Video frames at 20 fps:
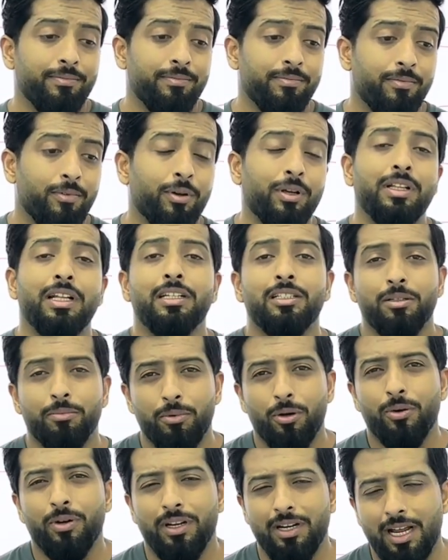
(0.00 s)
okay, that's
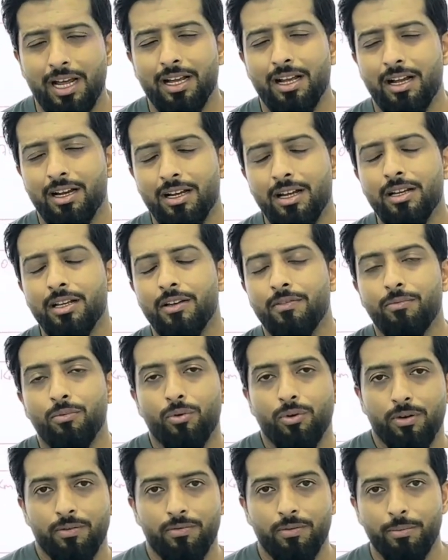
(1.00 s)
about it. I can't give
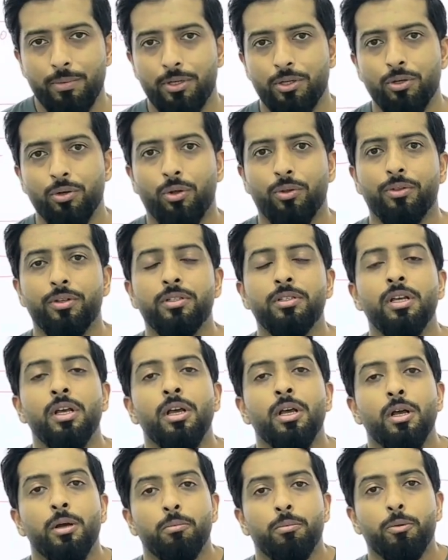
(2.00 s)
more information on this,
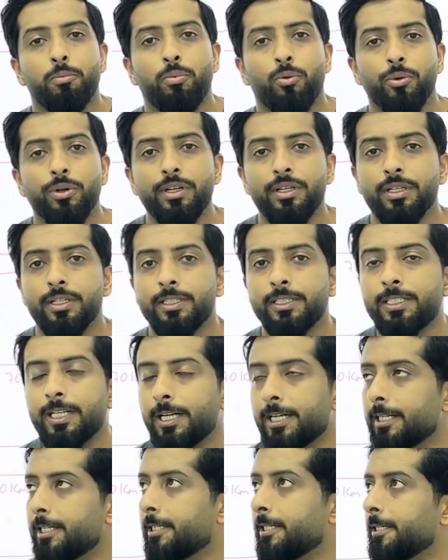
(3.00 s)
but point is
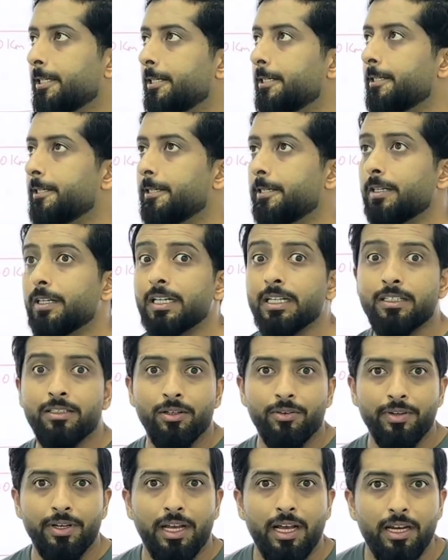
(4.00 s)
that it's
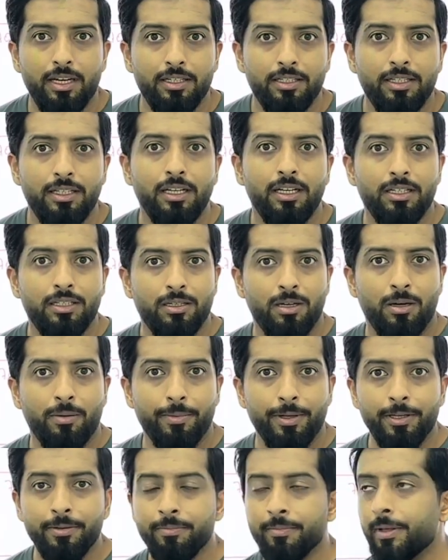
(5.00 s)
a reality. It's
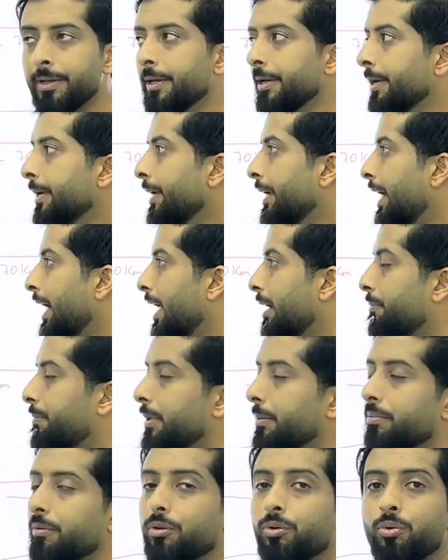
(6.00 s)
coming, and
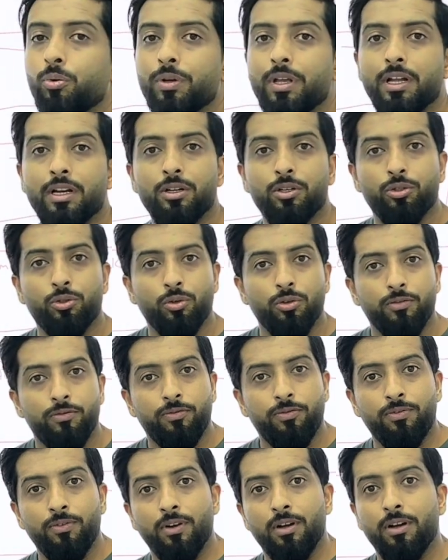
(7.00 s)
people who can sort of
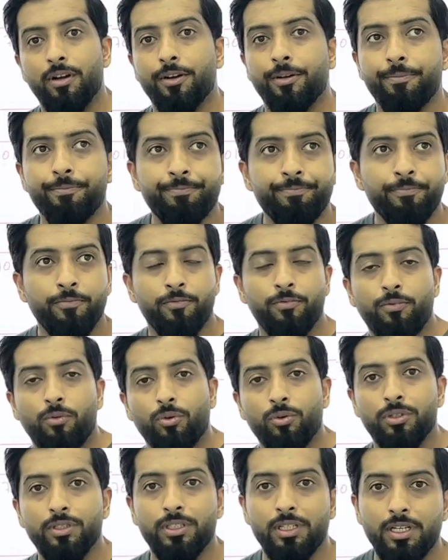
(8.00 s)

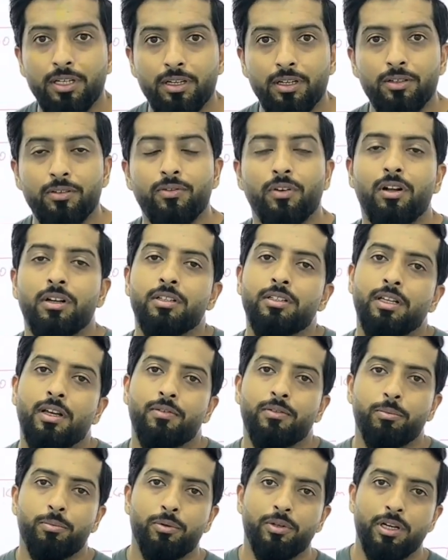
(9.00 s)
foresee in advance, they
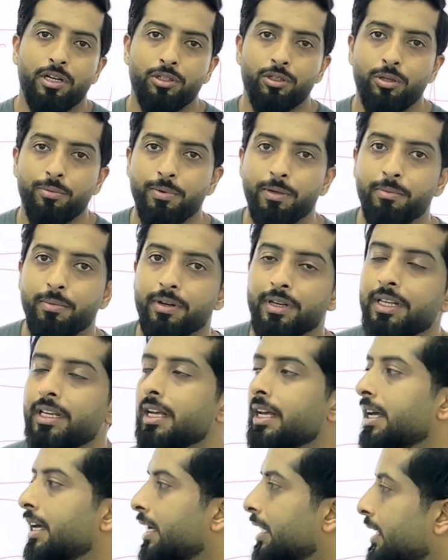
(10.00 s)
have the potential to make money.
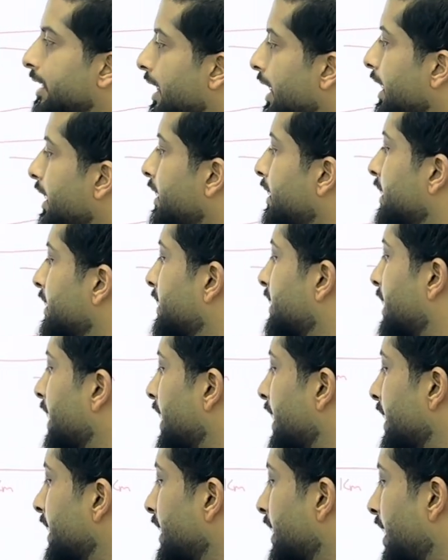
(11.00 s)
Like this
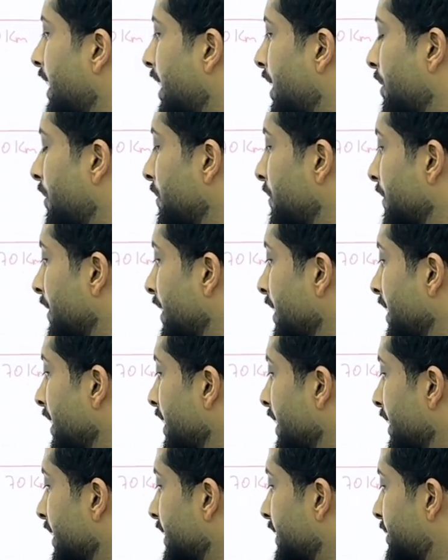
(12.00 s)
guy, how
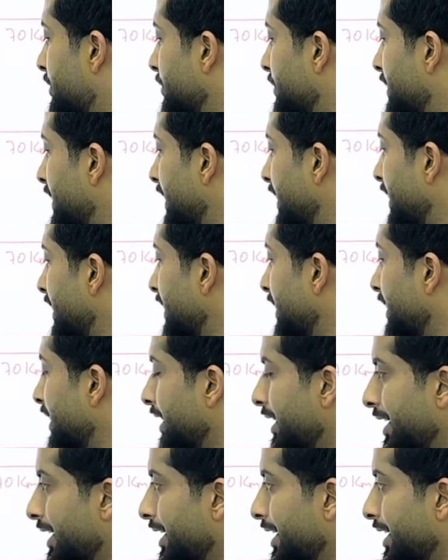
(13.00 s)
today,